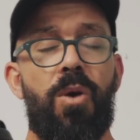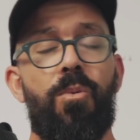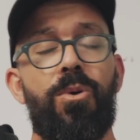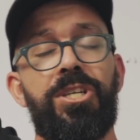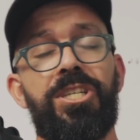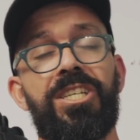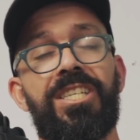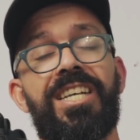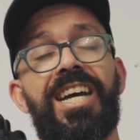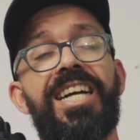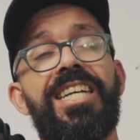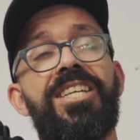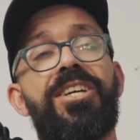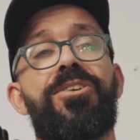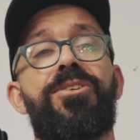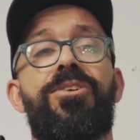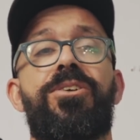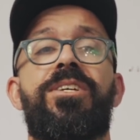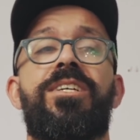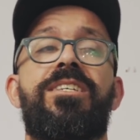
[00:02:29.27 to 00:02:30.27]
which is kind of
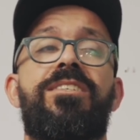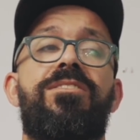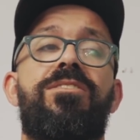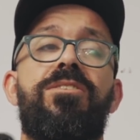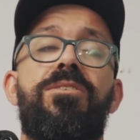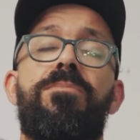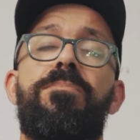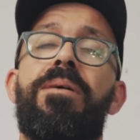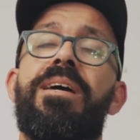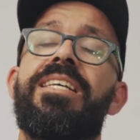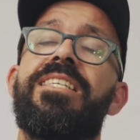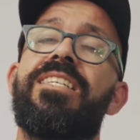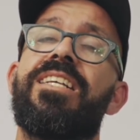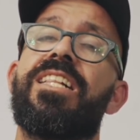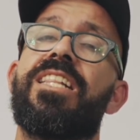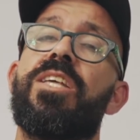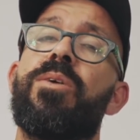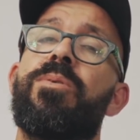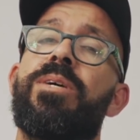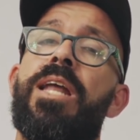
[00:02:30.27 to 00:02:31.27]
curious. So
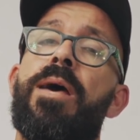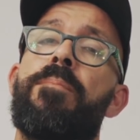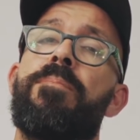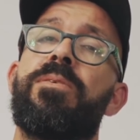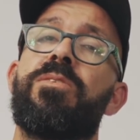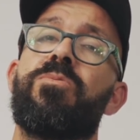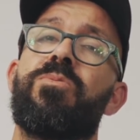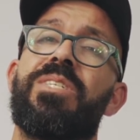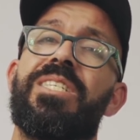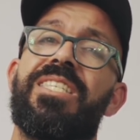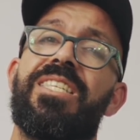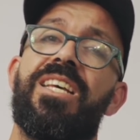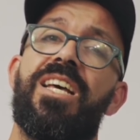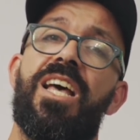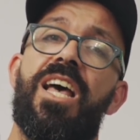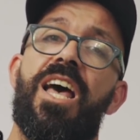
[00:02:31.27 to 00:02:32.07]
basically what happened was,